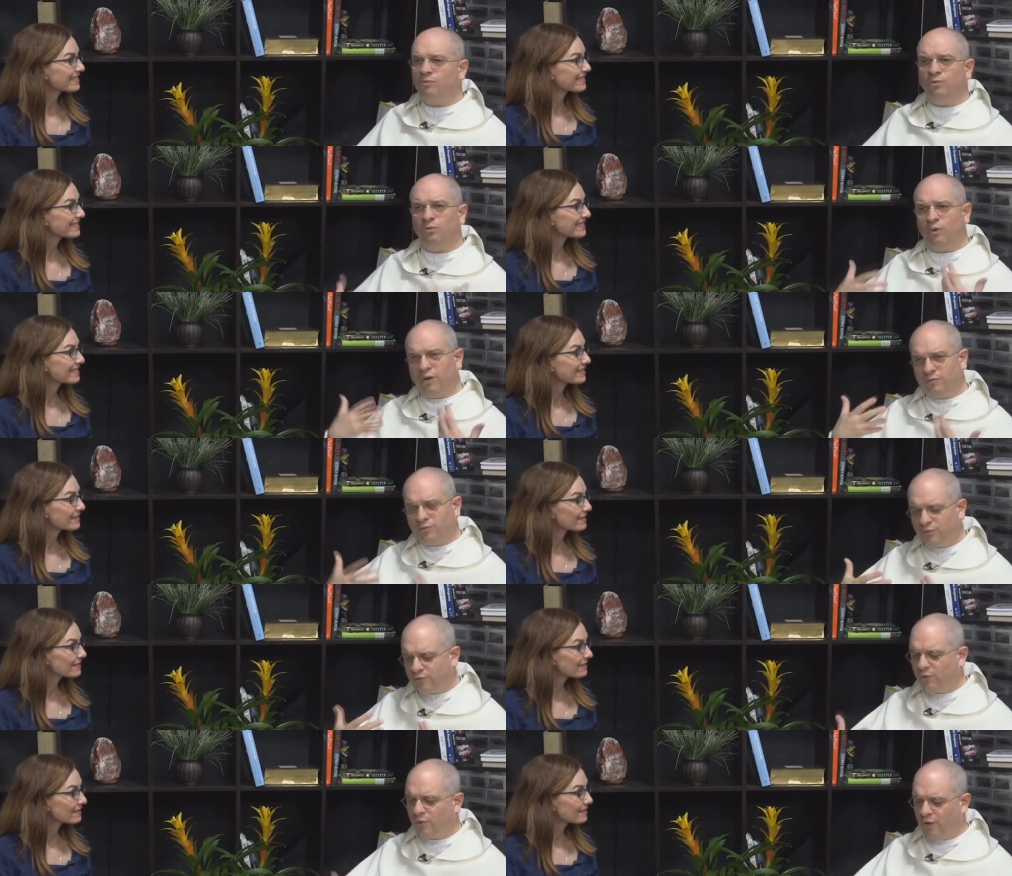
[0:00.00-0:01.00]
Speaker 1: of, of,
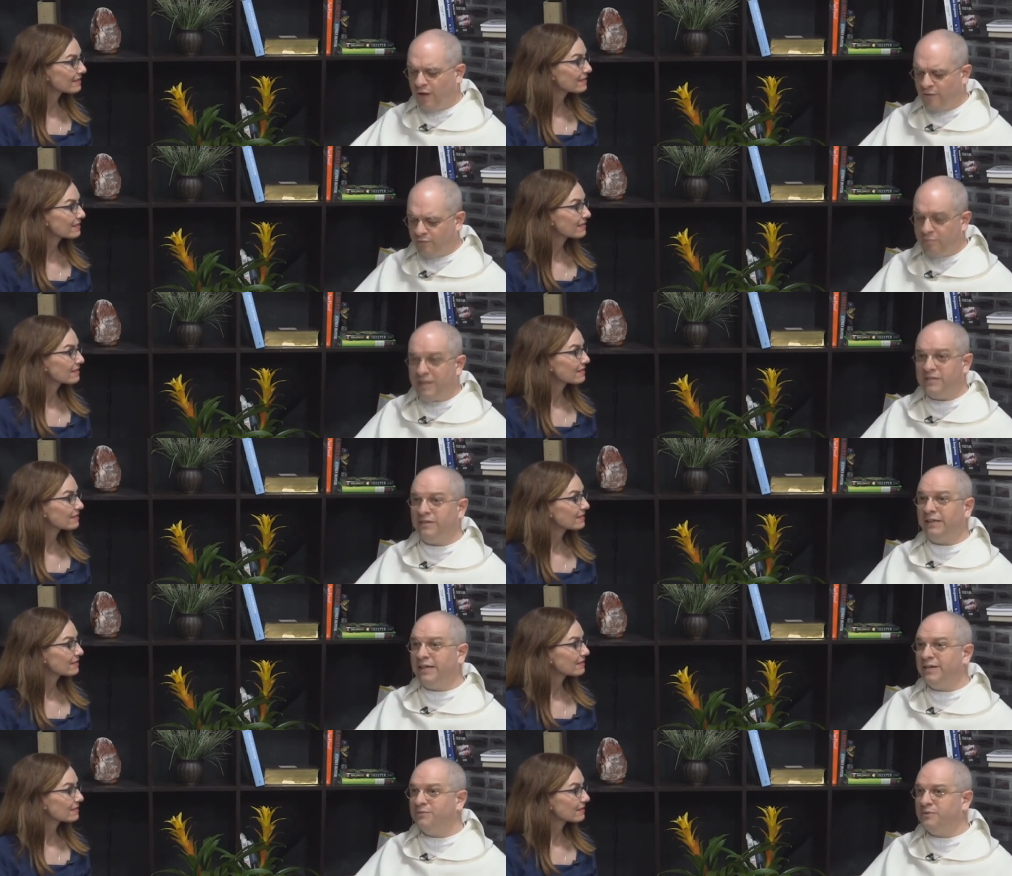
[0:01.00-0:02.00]
for, uh, for me to
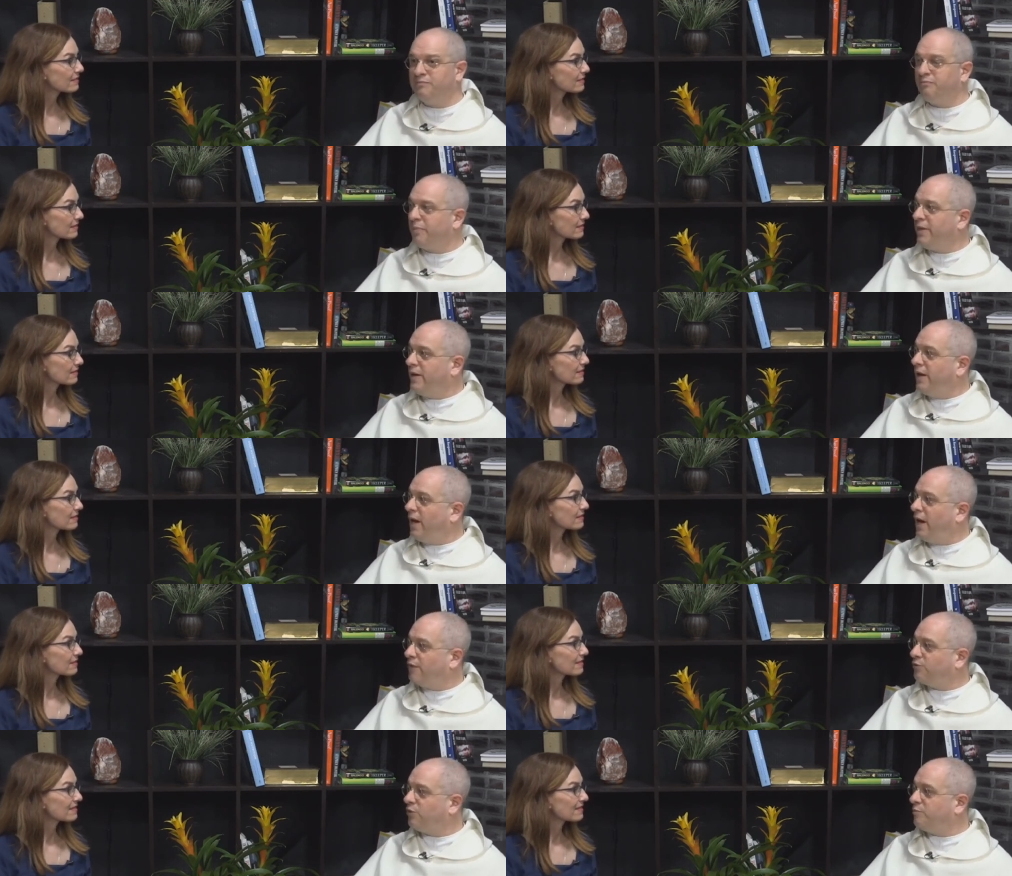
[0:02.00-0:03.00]
live.
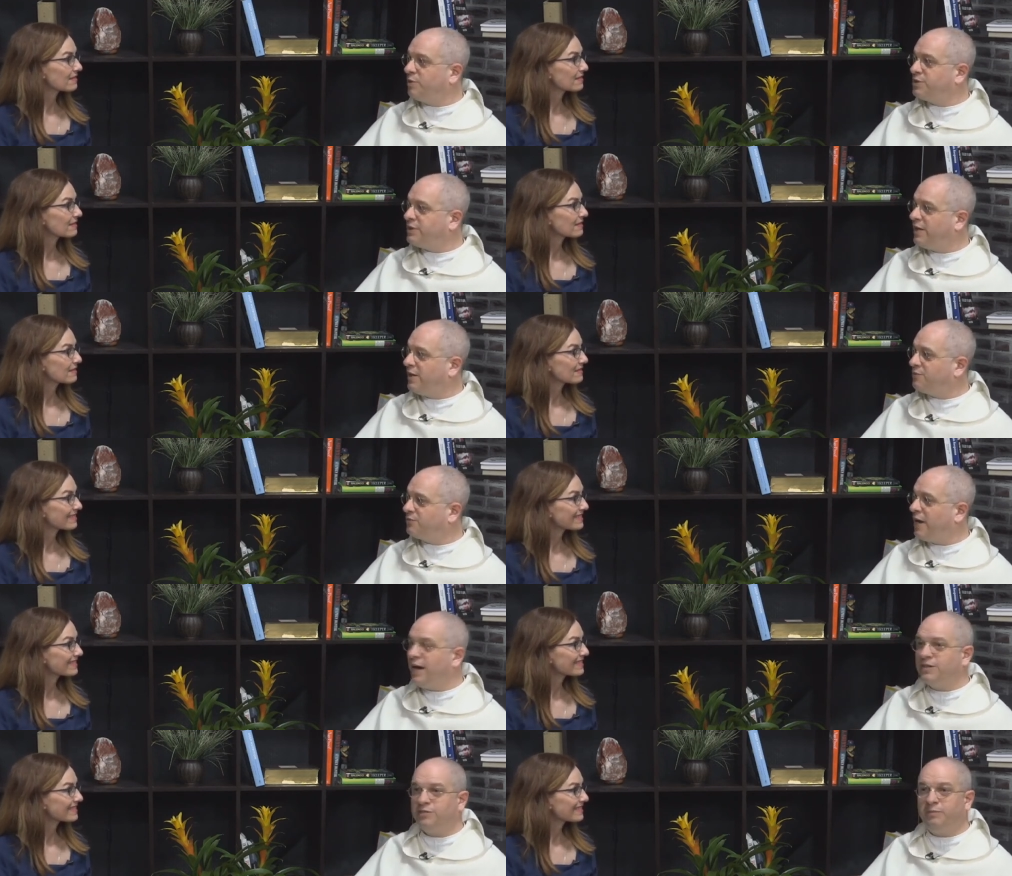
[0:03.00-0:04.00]
Uh, so the Mercedarian
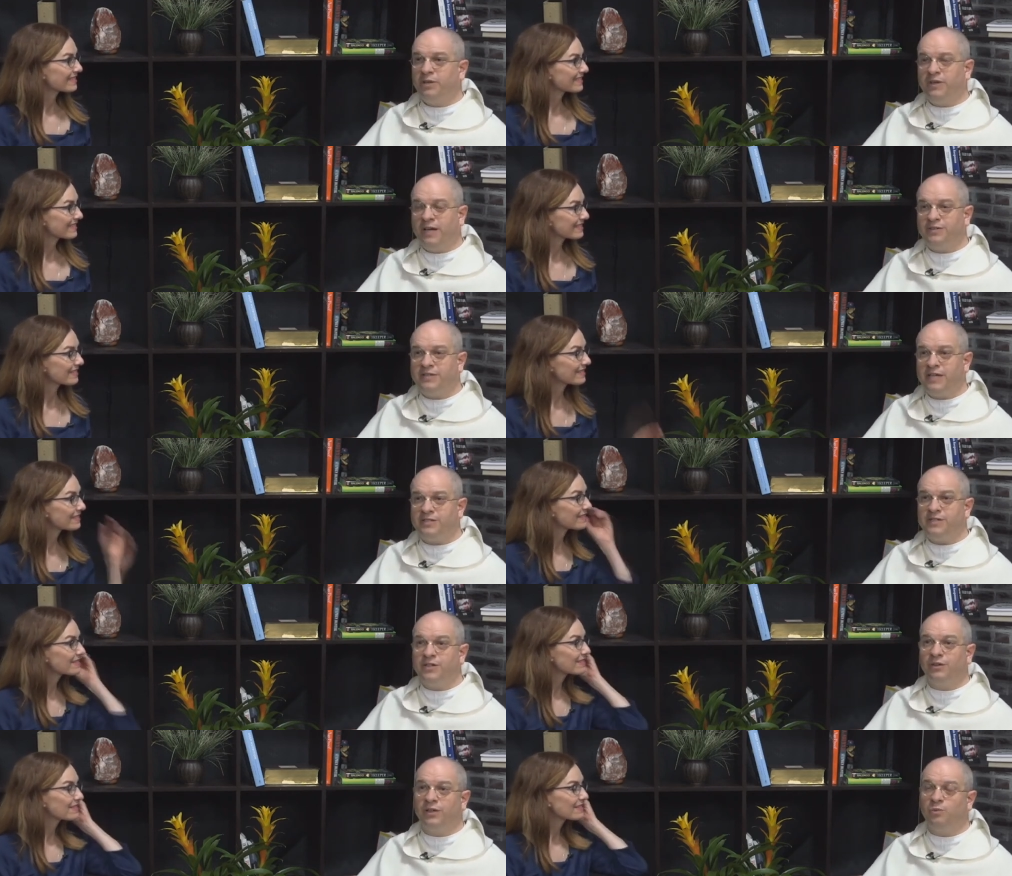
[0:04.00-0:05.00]
Friars have been in the United States
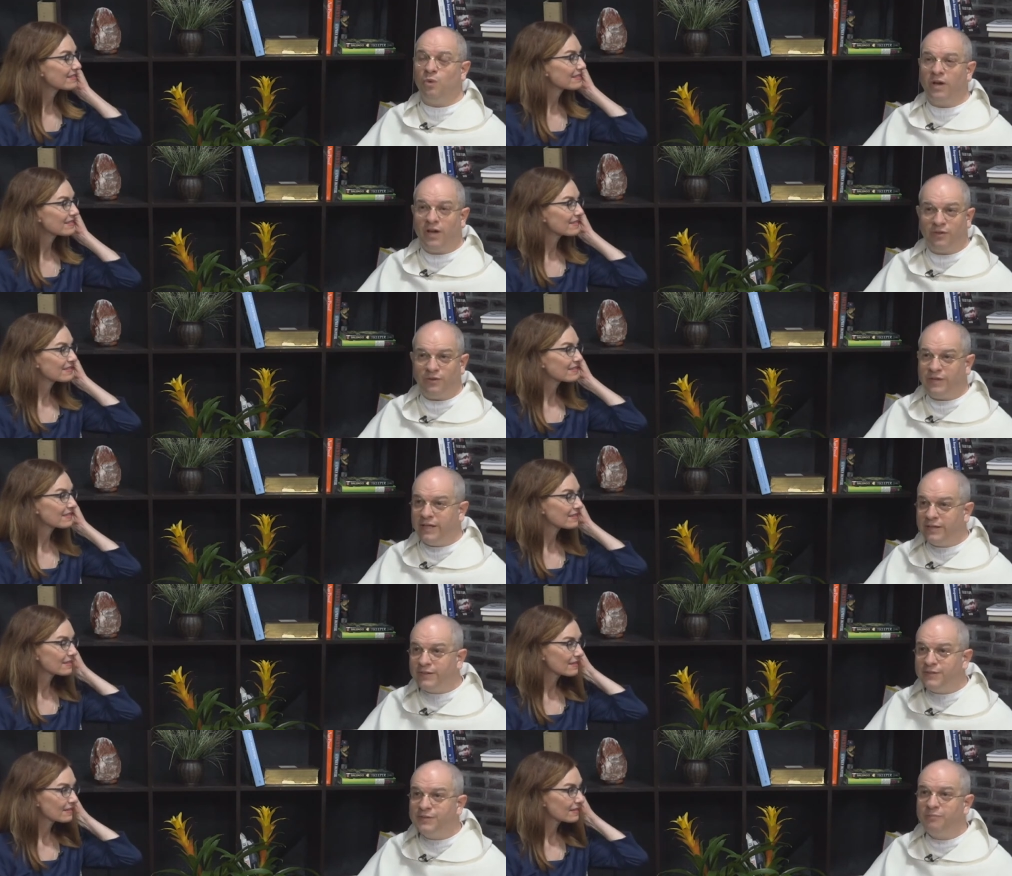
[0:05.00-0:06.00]
nearly one hundred
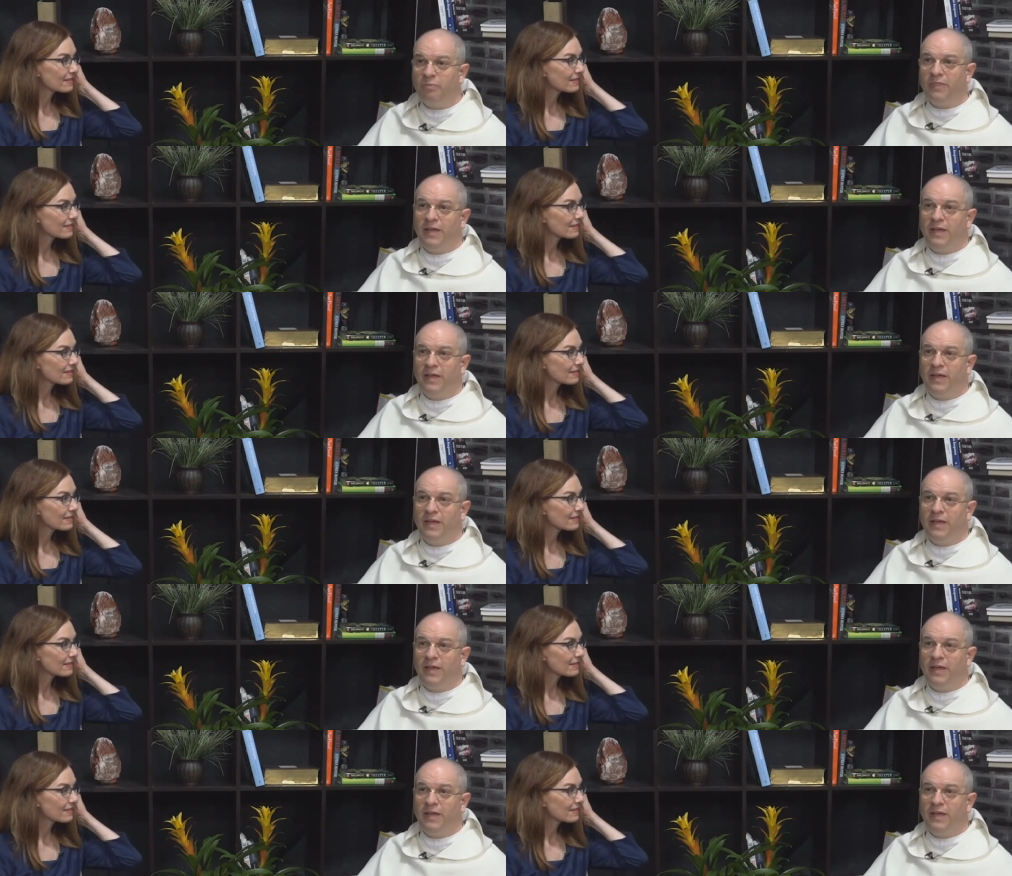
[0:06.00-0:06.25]
years,